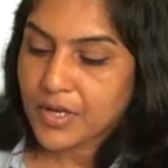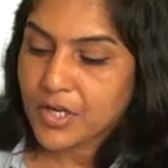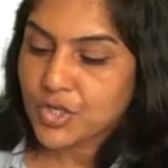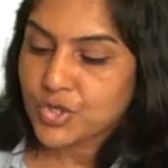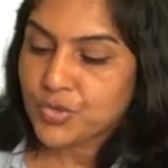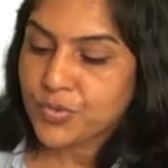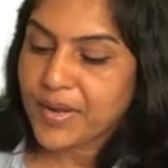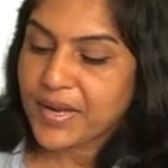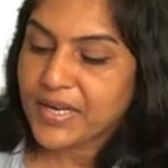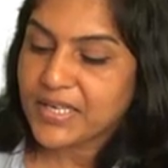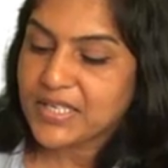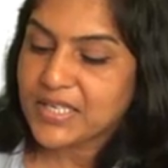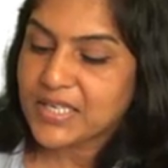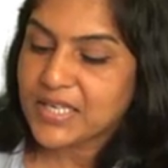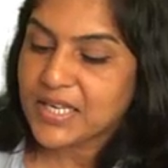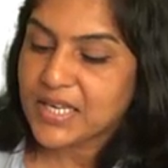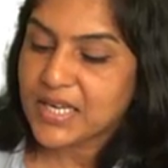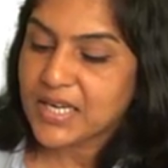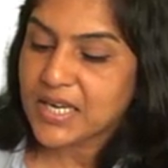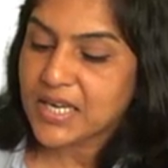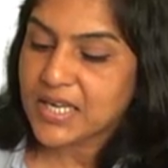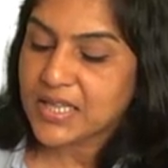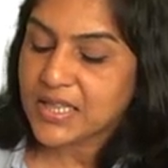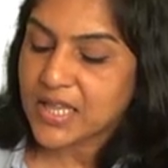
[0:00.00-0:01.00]

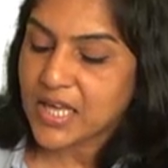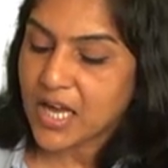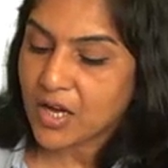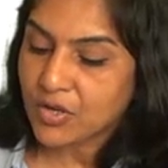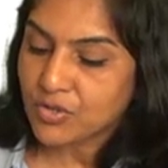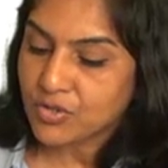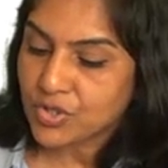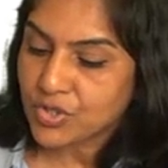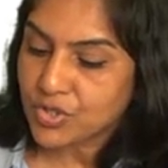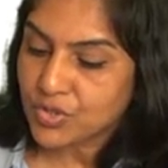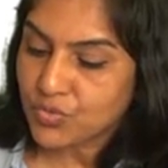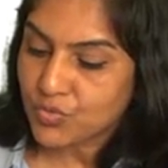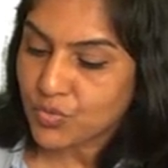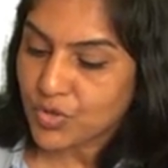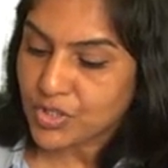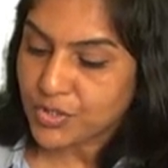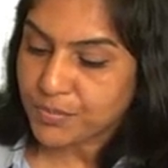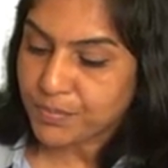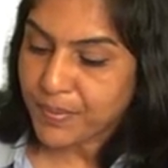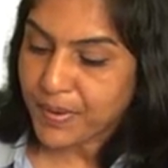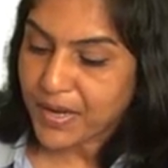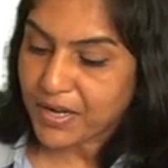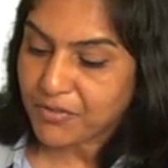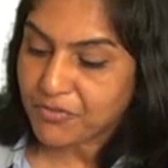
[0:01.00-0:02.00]
20,000 was
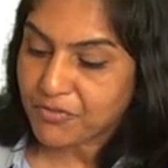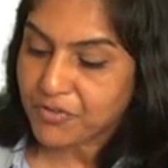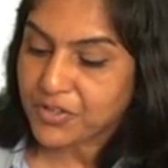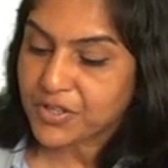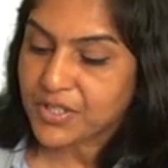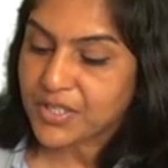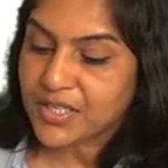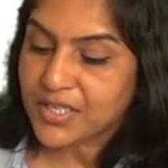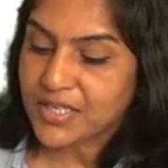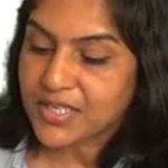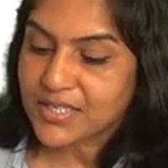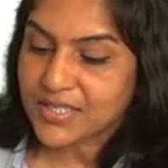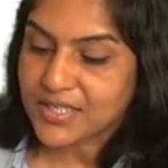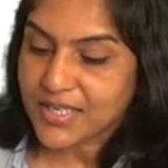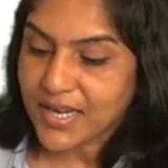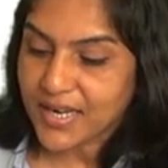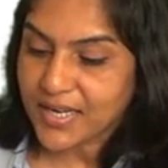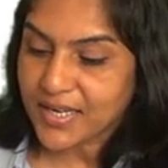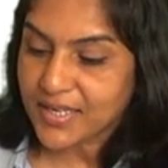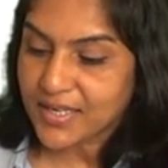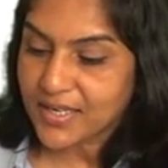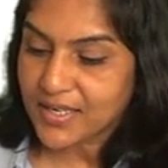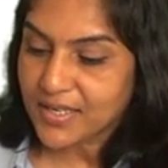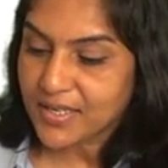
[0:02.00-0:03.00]
paid for the
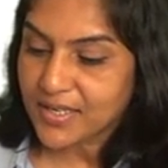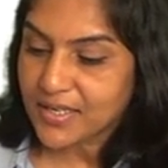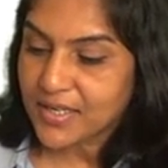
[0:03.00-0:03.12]
designer.